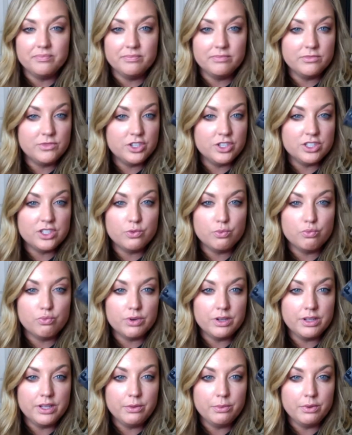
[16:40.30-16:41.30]
Just a
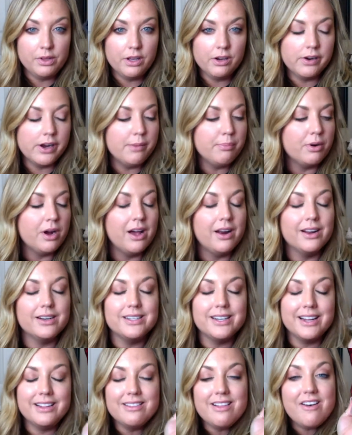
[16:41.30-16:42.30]
really great product,
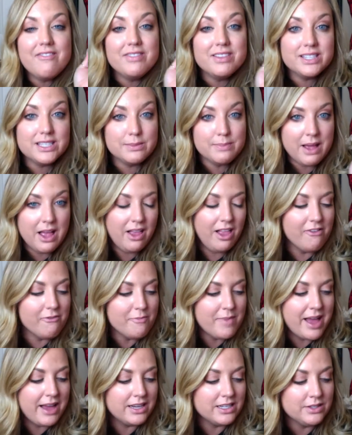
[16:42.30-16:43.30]
and I love the smell of
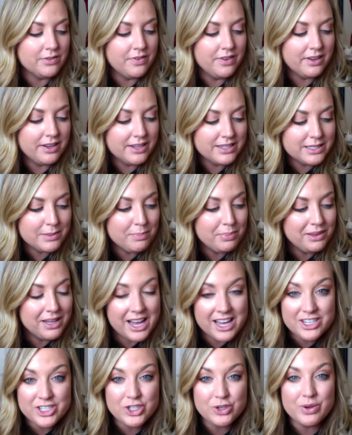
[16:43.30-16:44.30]
MAC Fix
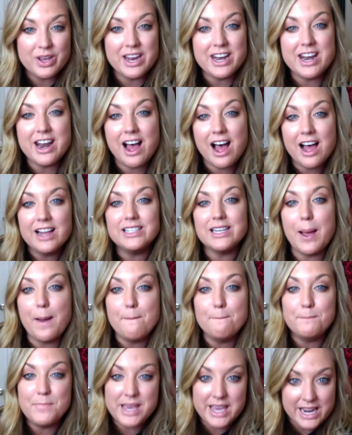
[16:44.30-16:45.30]
Plus. You cannot
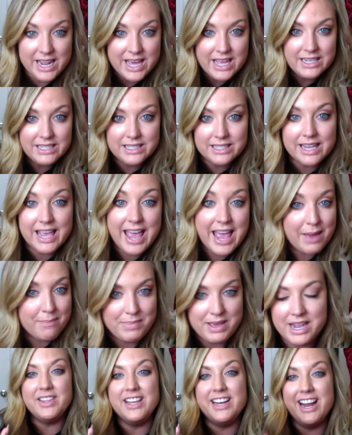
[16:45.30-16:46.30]
beat it. Can't
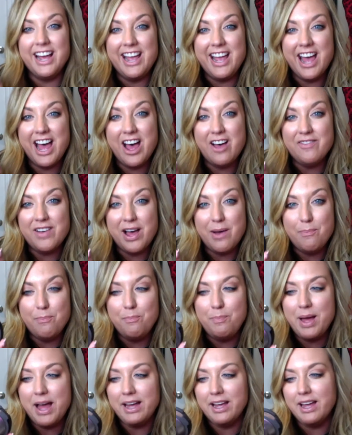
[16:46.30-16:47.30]
beat it. And I have a
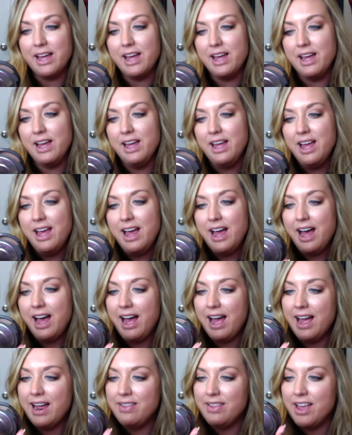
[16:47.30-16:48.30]
Becca
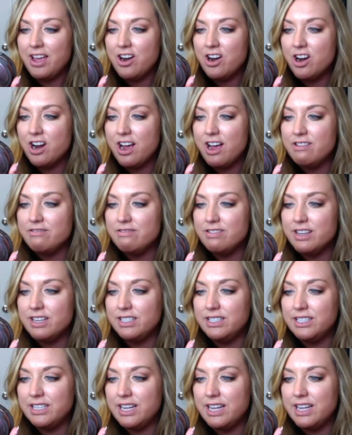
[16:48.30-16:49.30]
highlighter, and
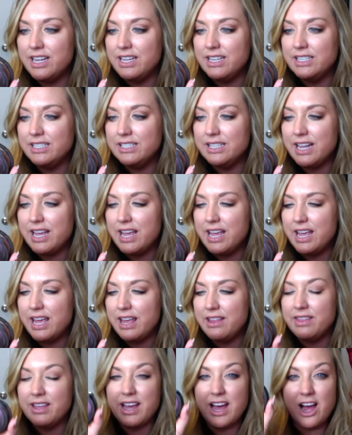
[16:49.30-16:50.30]
this is
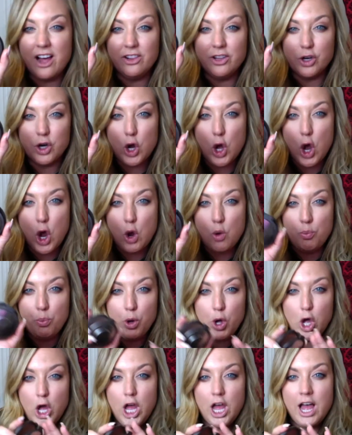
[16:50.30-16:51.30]
in the color
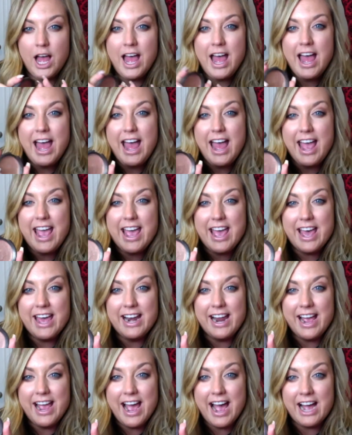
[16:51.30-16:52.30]
Opal,
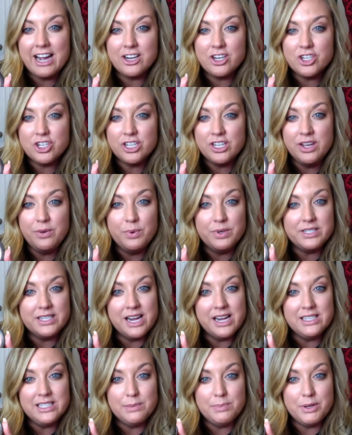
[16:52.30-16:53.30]
and I actually was
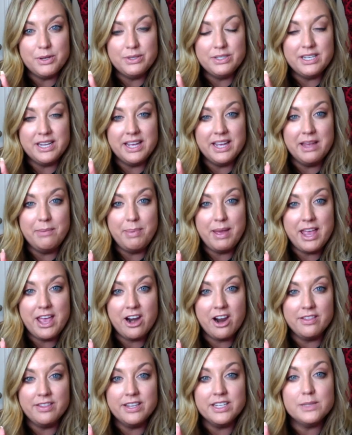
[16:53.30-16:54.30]
not supposed to hit
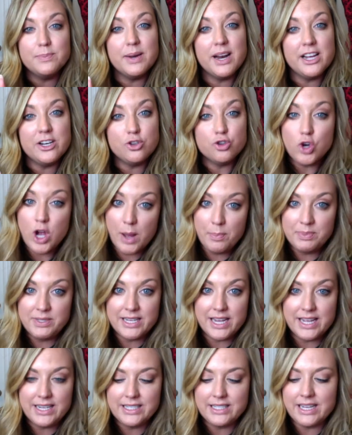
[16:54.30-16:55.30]
pan on this, but I dropped
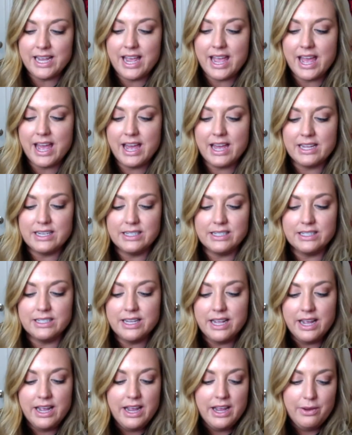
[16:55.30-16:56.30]
it, and
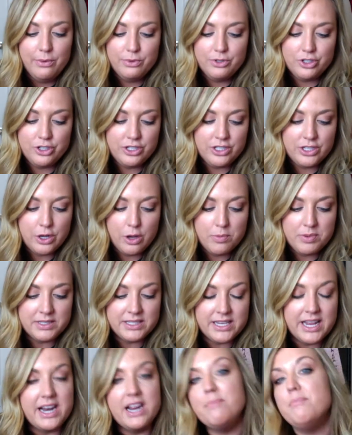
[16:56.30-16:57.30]
it was just so
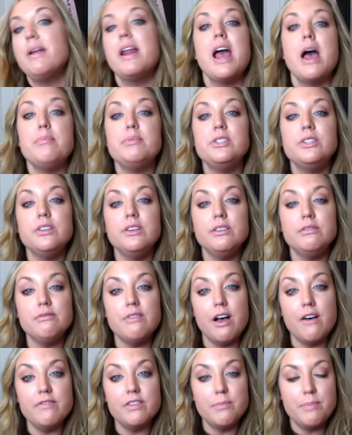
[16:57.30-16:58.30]
upsetting. But I absolutely
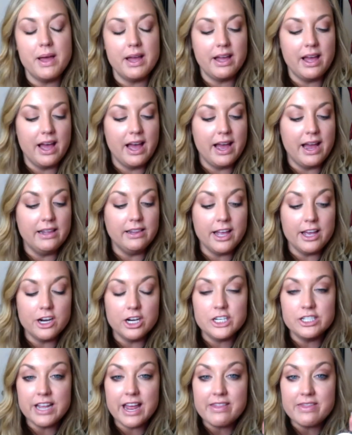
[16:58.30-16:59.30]
love the Becca
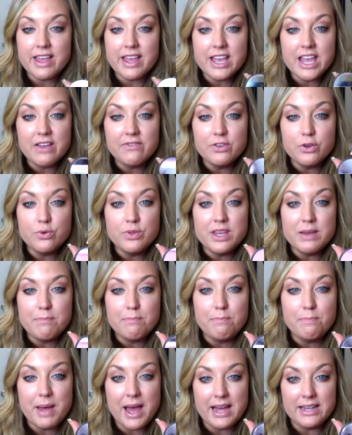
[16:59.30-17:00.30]
highlighters, and they give you the
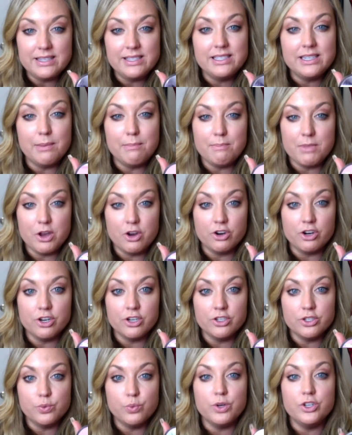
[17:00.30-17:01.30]
best
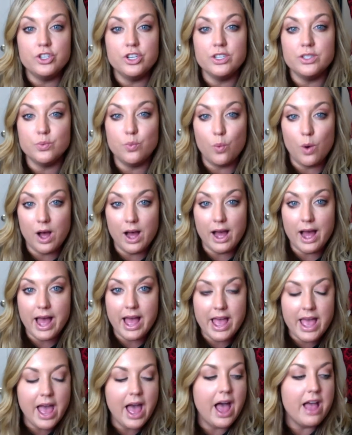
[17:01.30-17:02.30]
mirrors, which is
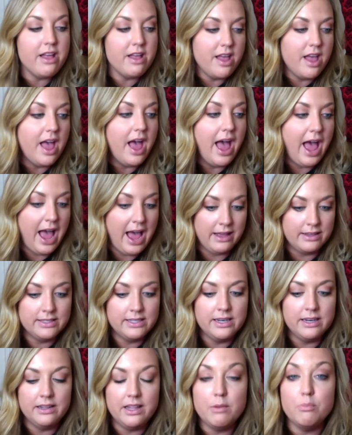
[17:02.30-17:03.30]
why I
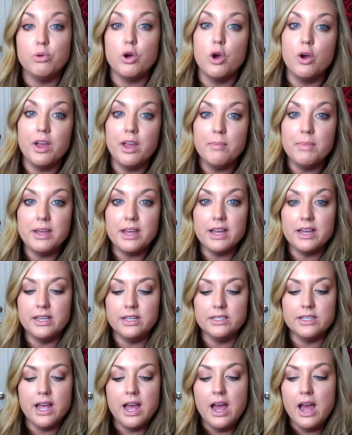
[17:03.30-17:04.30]
accidentally broke it,
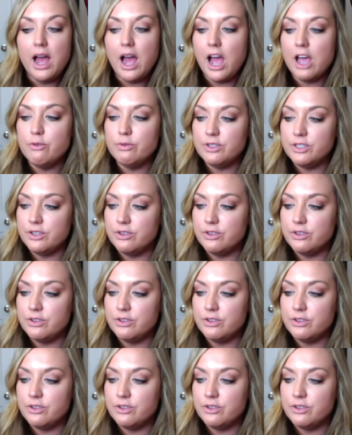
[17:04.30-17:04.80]
because I was